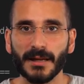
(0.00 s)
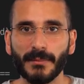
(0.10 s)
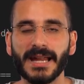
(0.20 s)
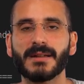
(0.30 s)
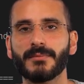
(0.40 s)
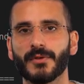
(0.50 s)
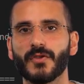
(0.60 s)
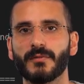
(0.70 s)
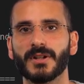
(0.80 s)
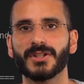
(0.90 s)
make
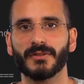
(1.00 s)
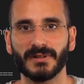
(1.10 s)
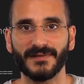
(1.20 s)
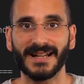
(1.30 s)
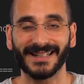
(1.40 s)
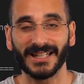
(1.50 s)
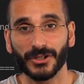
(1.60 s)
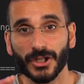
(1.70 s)
improvements and refactor things.